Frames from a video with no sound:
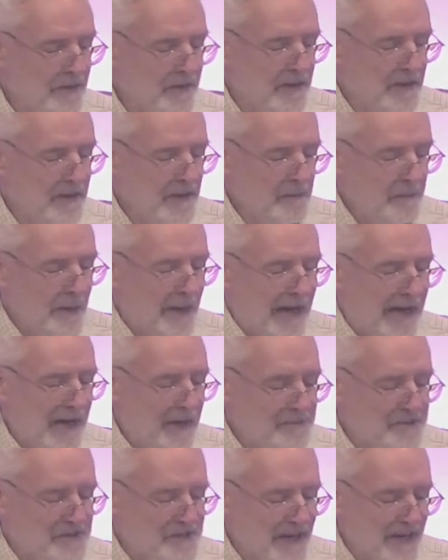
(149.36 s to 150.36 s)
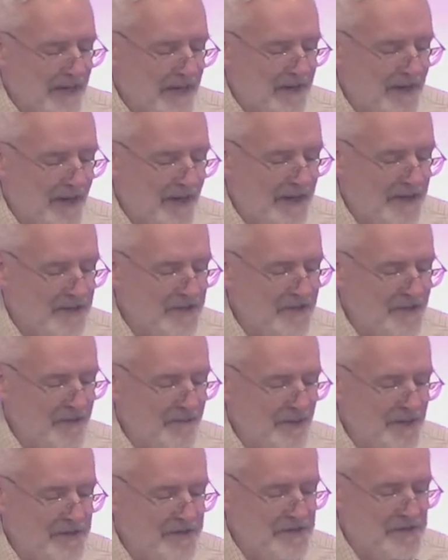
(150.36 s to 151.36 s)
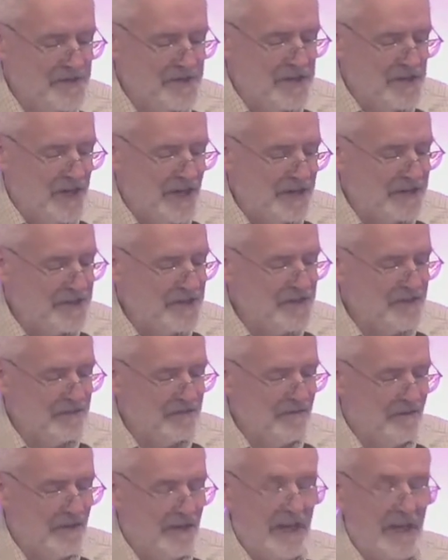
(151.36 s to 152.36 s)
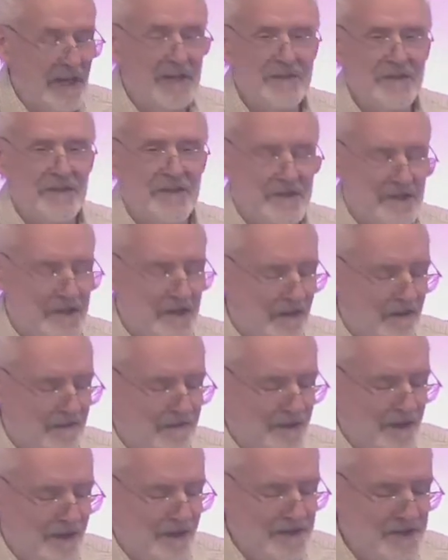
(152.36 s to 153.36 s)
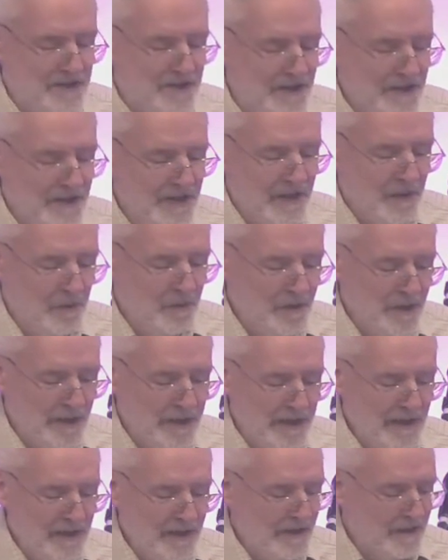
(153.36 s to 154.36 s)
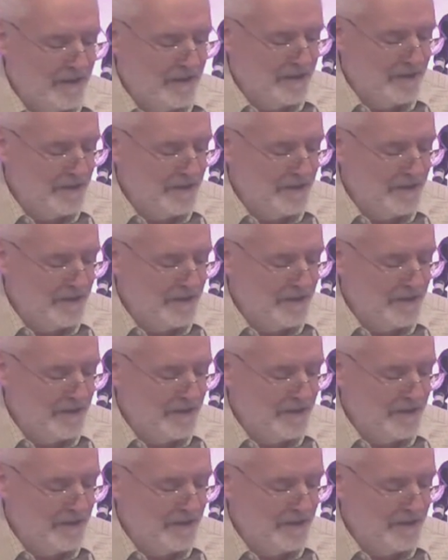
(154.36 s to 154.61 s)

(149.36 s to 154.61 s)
Perhaps that night, the most dejected and reluctant convert in all England.